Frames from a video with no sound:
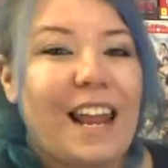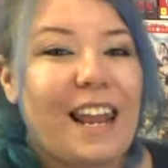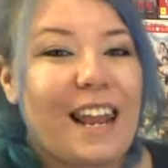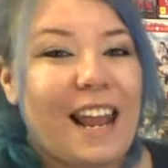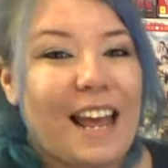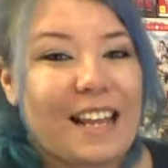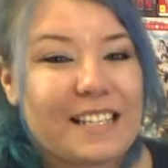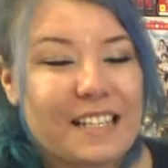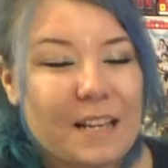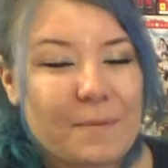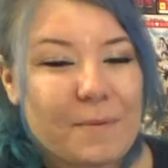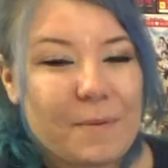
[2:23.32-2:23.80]

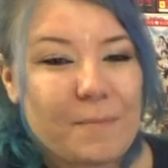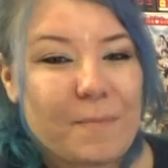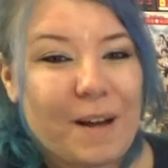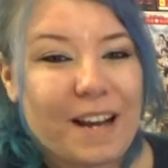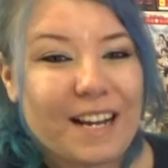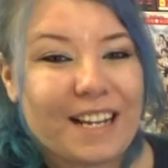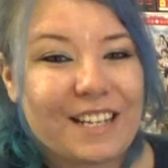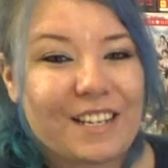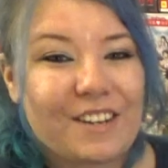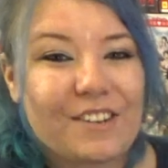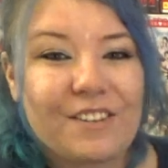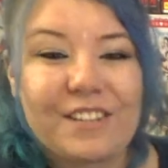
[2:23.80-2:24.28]
Last up in
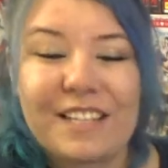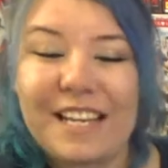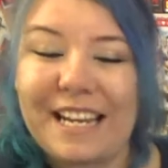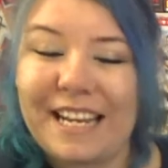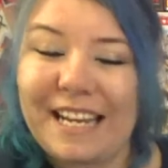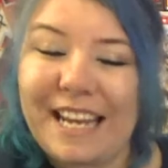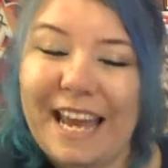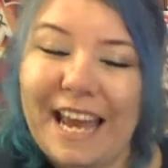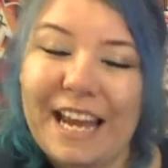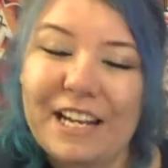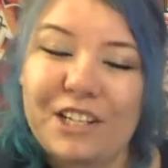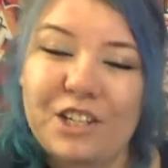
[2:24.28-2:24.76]
manga news,
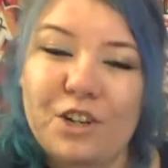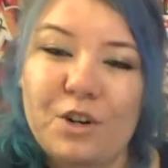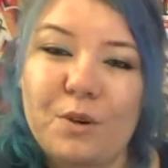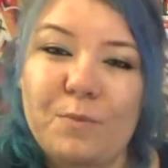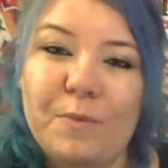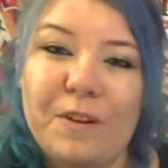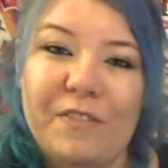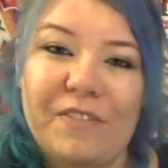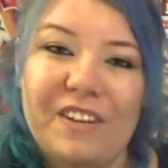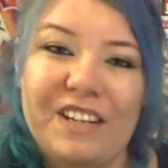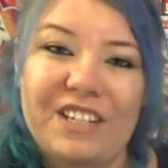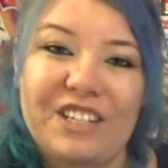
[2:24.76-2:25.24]
and Keijo will
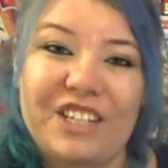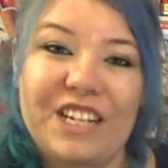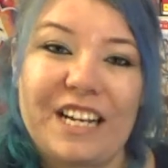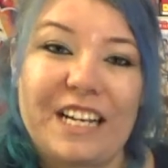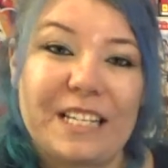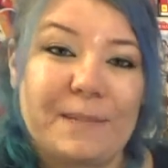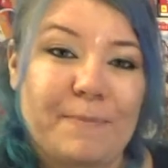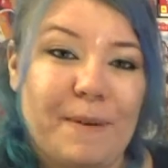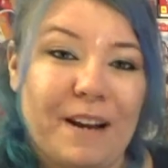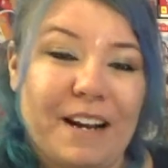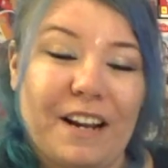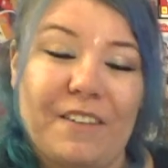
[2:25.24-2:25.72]
be finishing
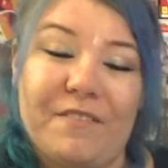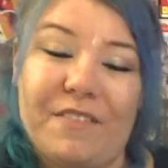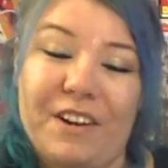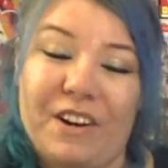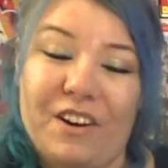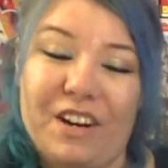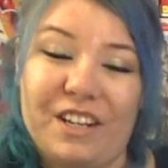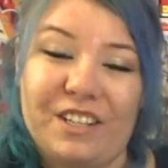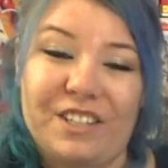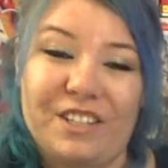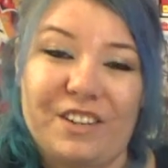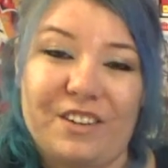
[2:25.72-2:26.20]
its manga
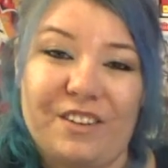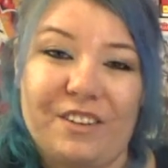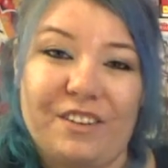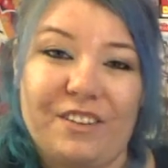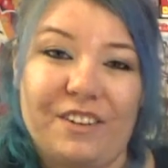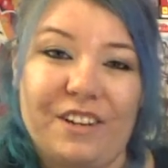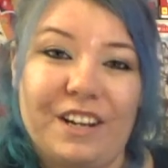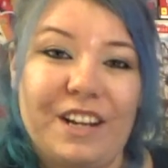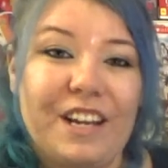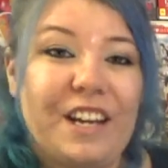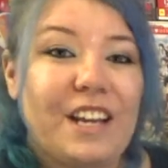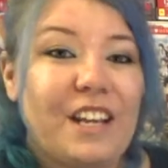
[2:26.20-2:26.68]
very
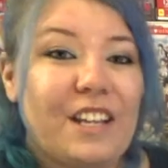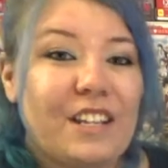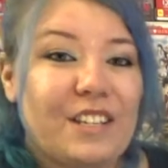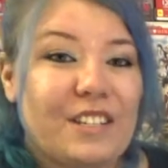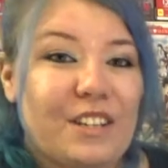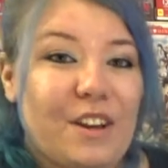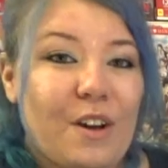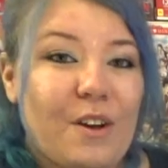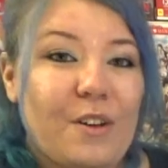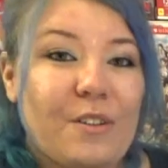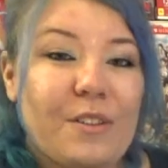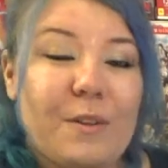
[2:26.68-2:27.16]
soon.
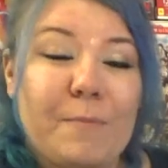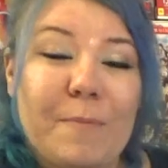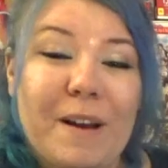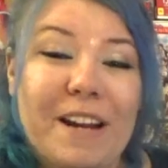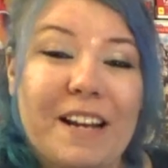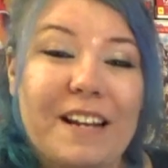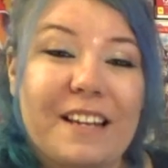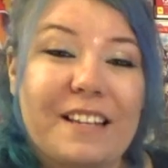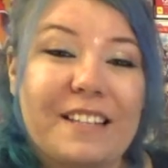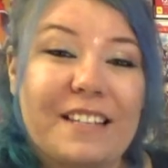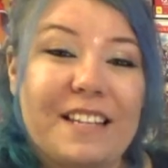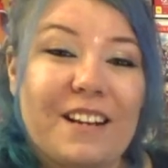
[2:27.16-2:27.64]
So the
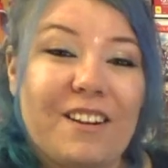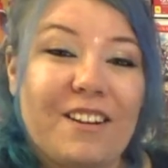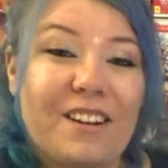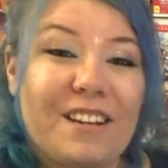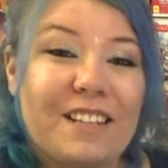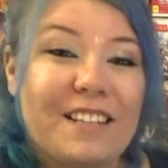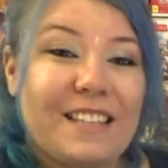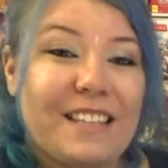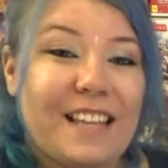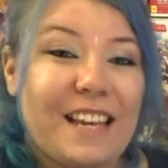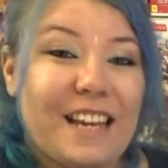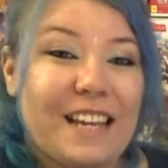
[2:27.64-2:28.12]
manga
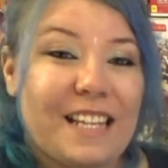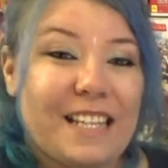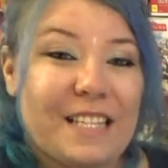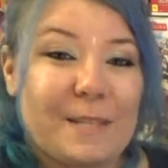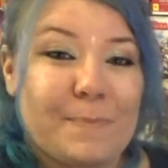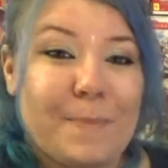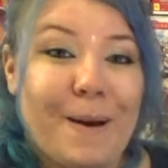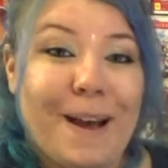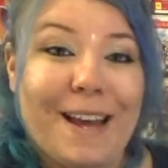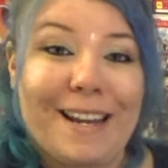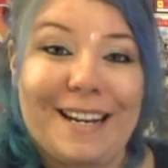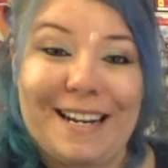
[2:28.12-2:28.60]
series that
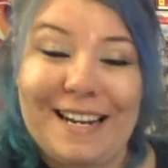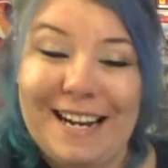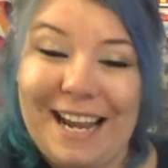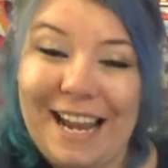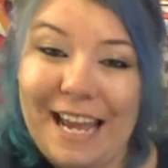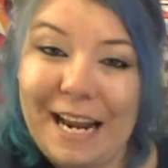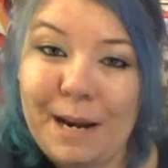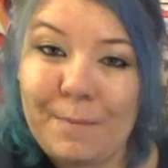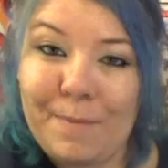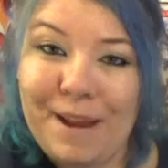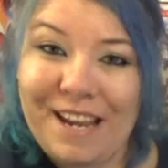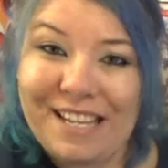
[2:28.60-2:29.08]
inspired an
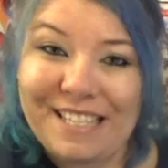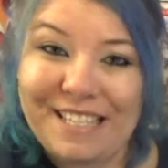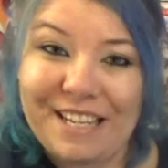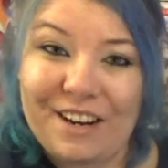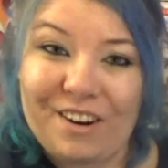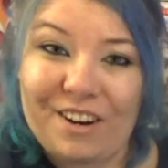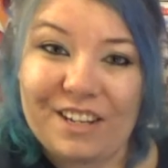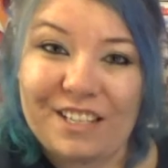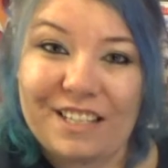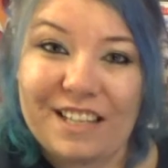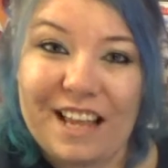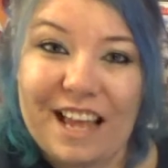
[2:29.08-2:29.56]
anime
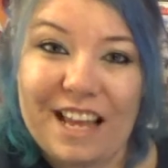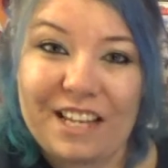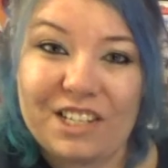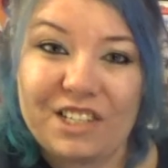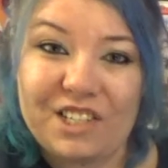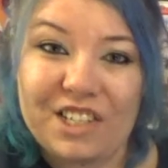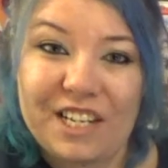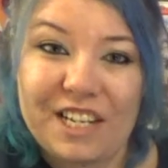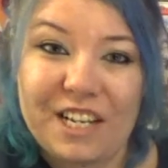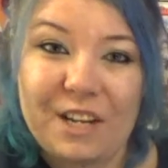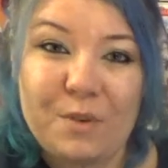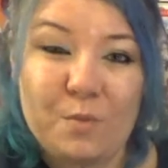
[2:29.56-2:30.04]
series
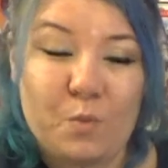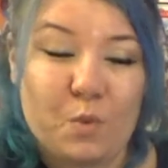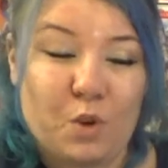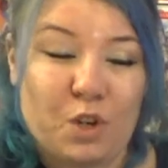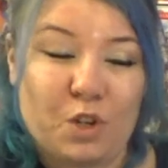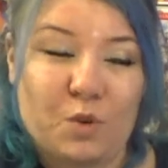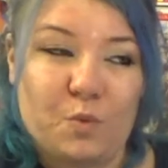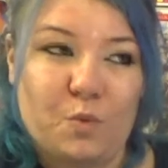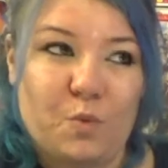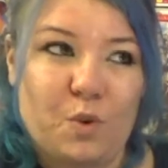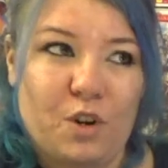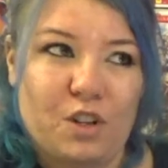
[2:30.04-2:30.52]
last year,
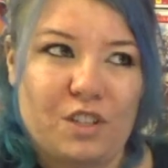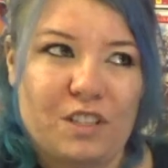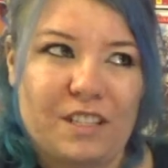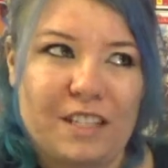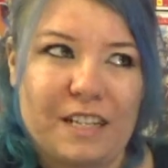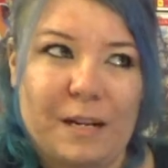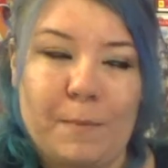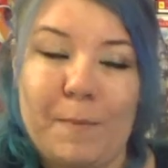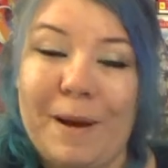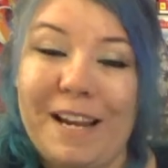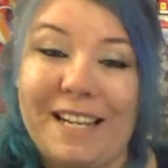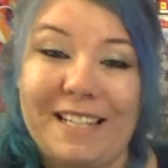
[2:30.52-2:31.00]
which was
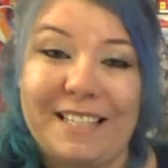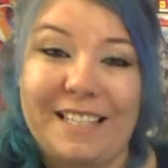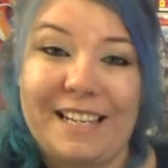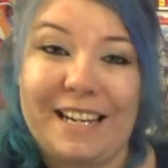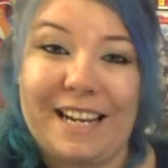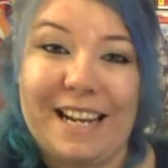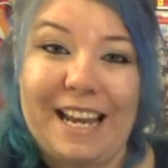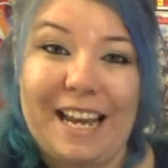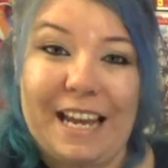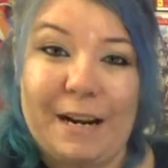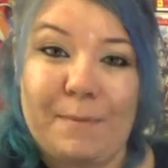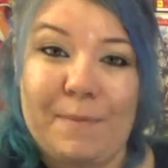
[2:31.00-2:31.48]
an
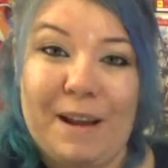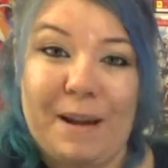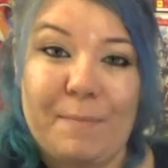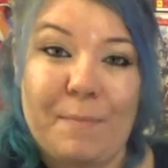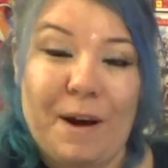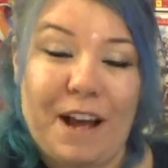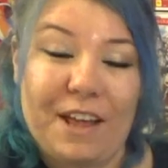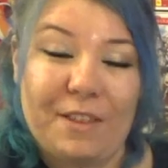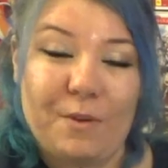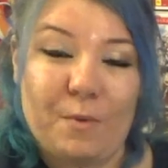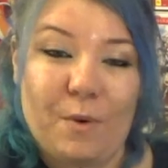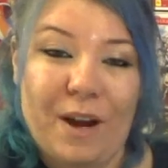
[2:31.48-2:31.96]
amazing anime
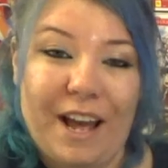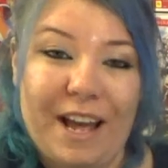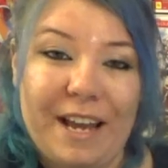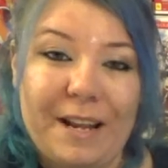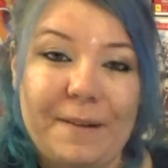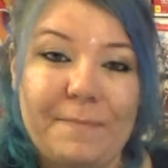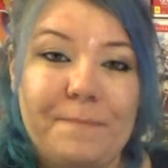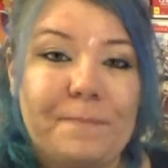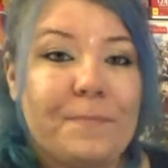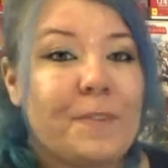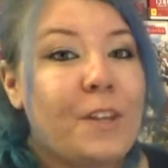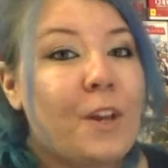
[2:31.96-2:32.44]
by the
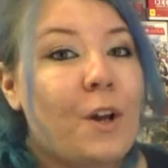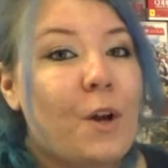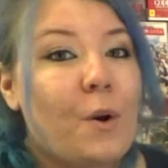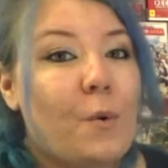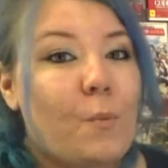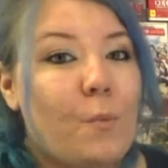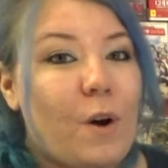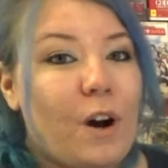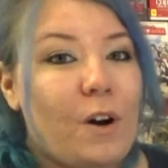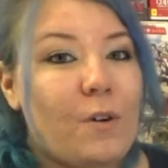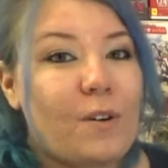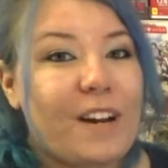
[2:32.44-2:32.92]
way,
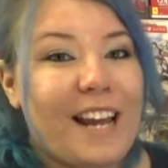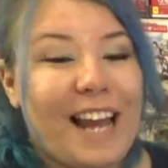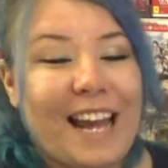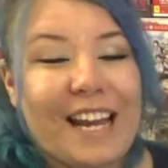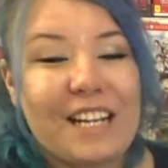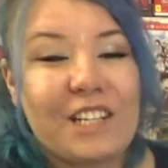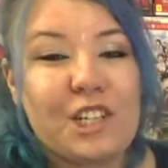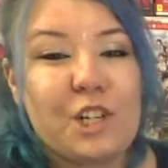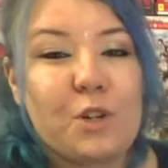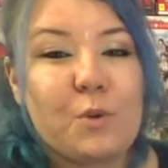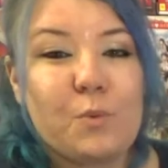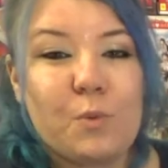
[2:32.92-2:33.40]
well,
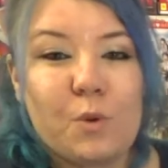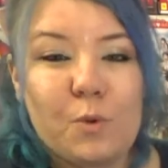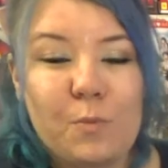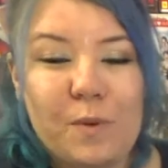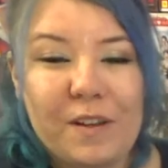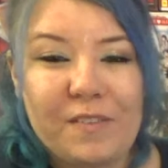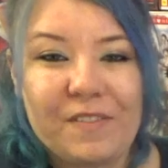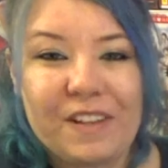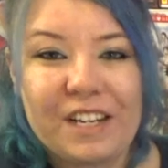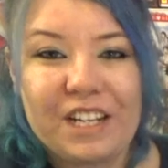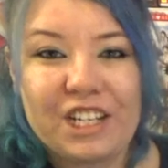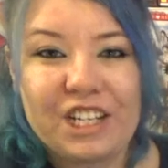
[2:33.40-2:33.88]
Keijo will
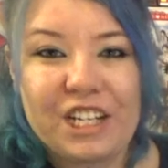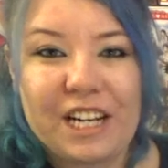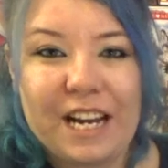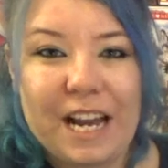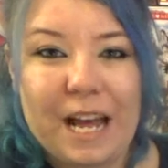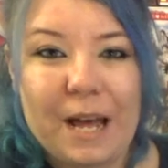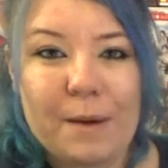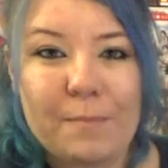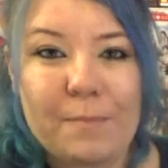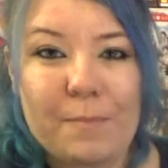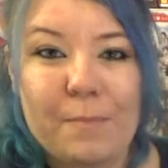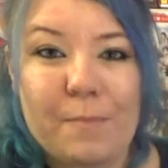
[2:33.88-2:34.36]
be finishing
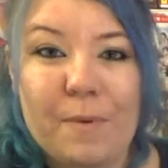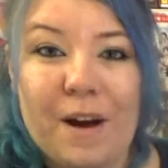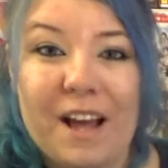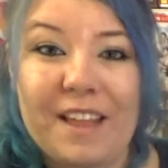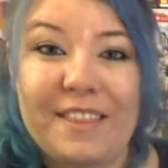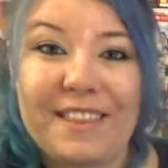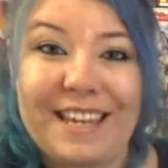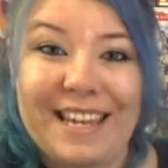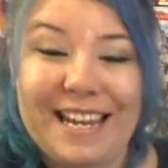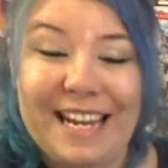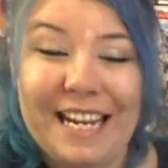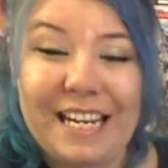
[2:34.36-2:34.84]
up by
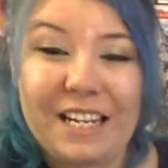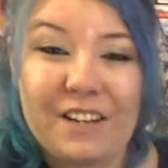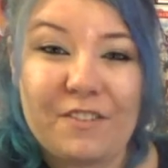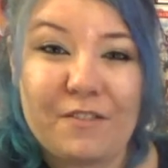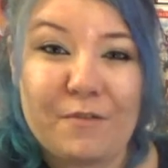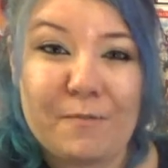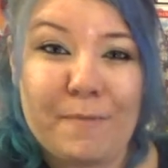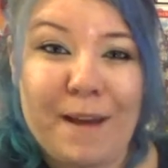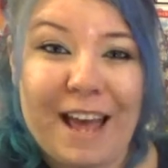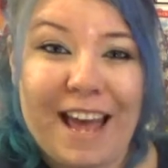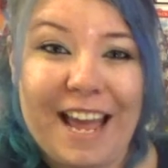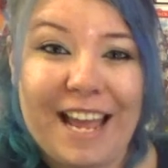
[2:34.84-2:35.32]
the end
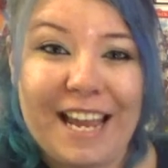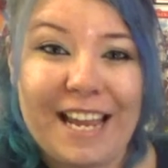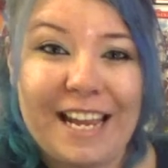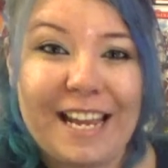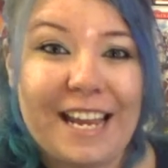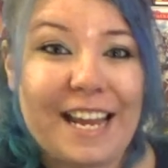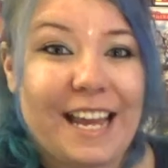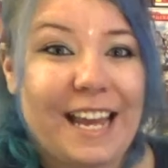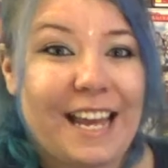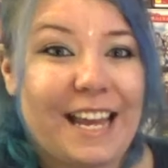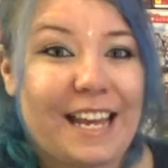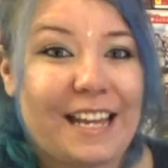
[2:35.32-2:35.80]
of May
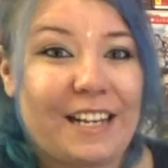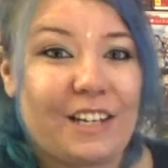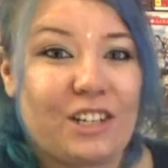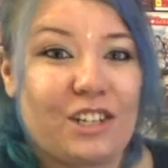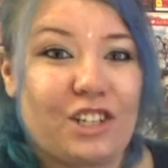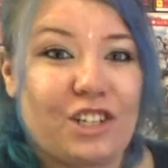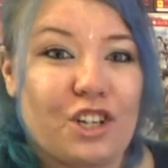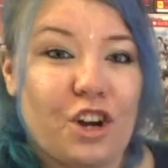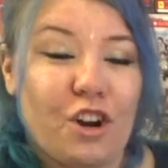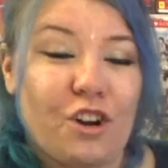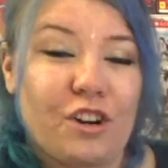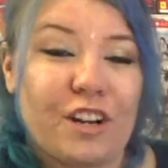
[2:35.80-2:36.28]
in
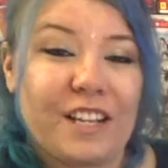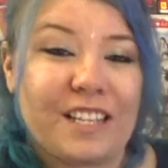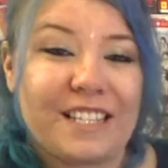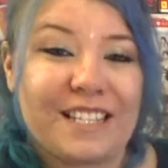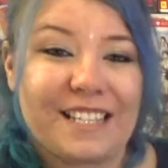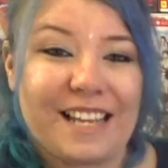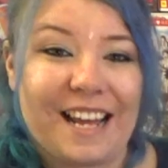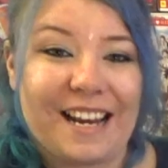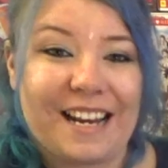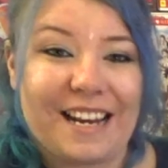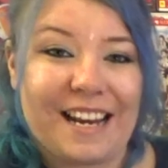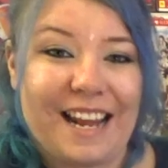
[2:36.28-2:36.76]
Shonen
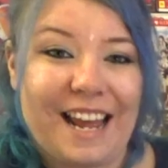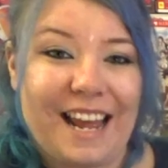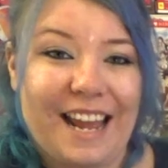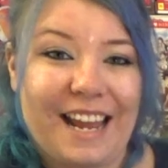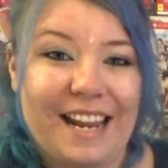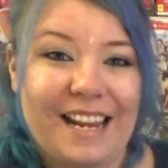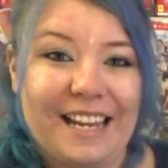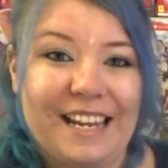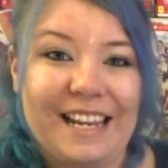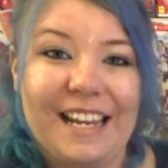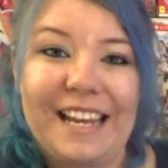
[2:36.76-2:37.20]
Sunday.